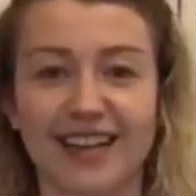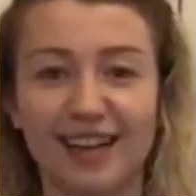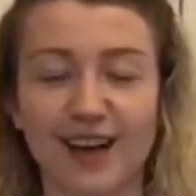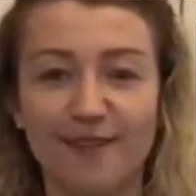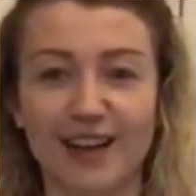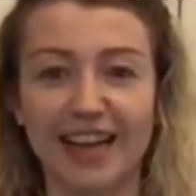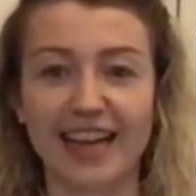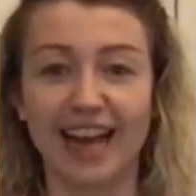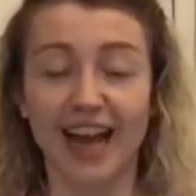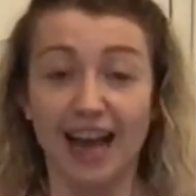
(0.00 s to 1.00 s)
Lovely.
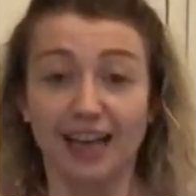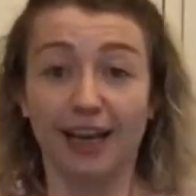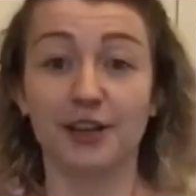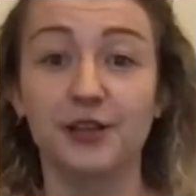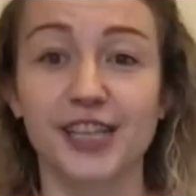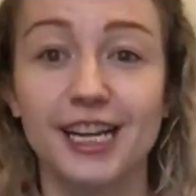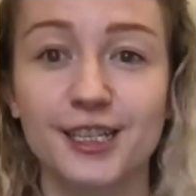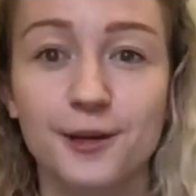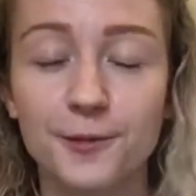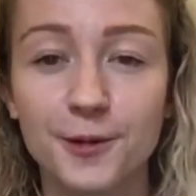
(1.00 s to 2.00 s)
Can you shake
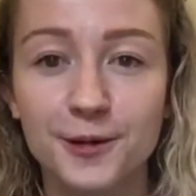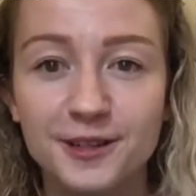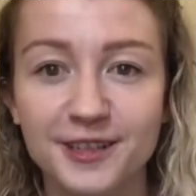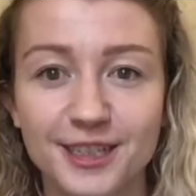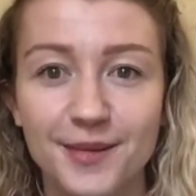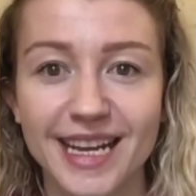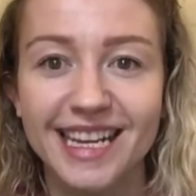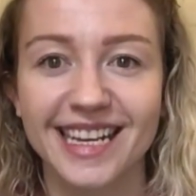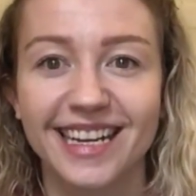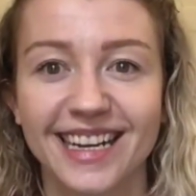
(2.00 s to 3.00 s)
towards me?
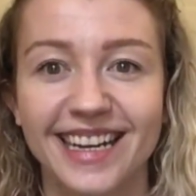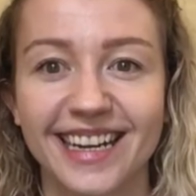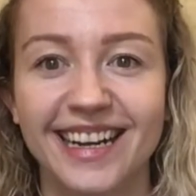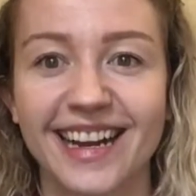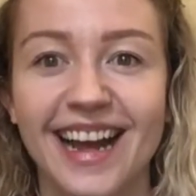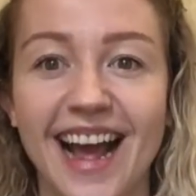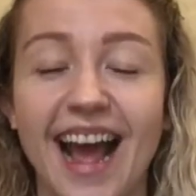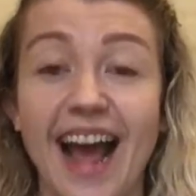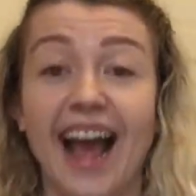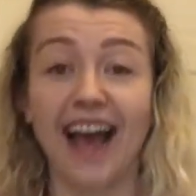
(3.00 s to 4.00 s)

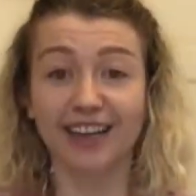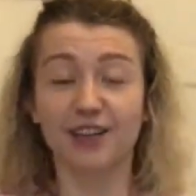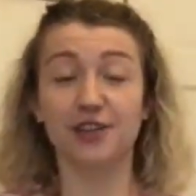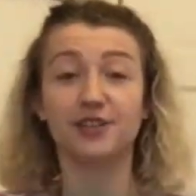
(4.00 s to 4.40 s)
And can you